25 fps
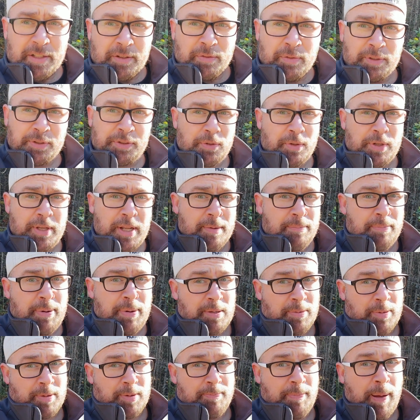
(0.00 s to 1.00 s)
we're just going to get a
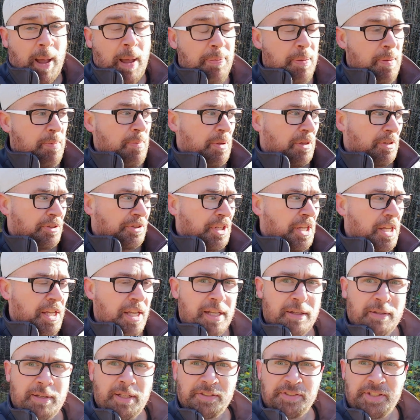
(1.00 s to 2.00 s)
bunch of puppy mills,
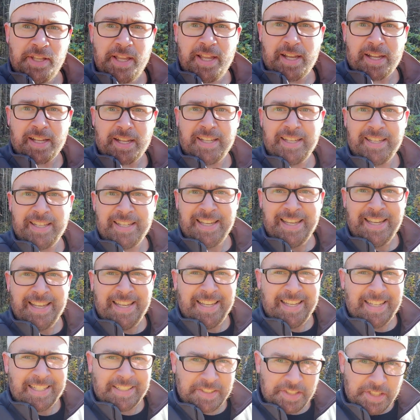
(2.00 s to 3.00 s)
because yeah,
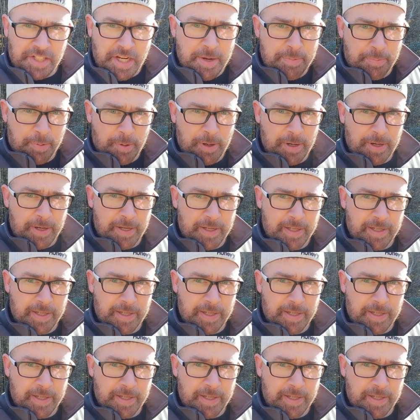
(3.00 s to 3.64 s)
it's cheaper